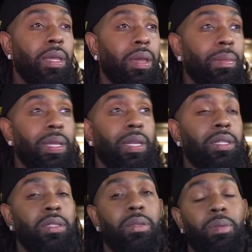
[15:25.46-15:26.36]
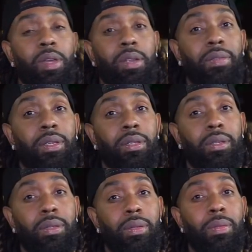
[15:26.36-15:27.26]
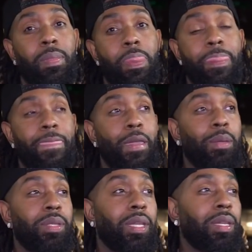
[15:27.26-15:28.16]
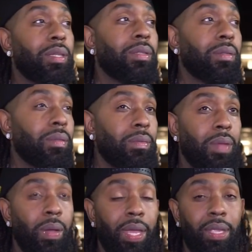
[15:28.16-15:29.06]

I mean, that's just a part of it. You know what I'm saying? Okay.